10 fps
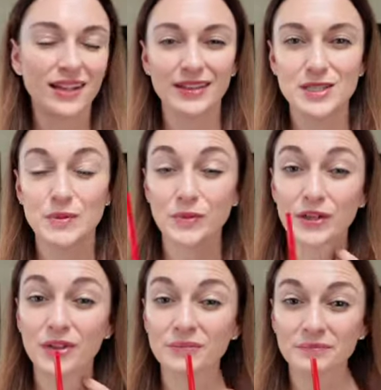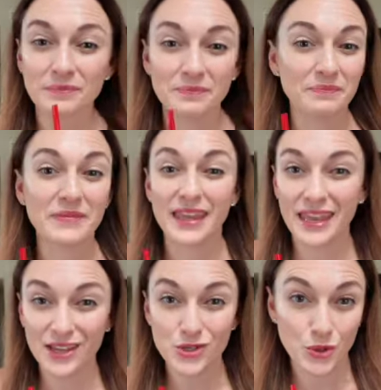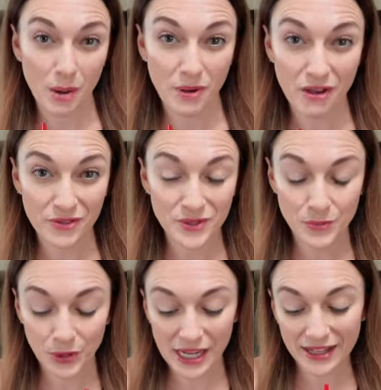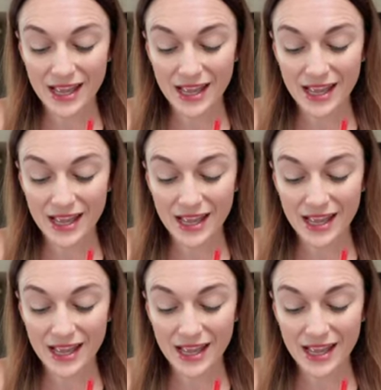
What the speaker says: let's be real, kid drop off this morning.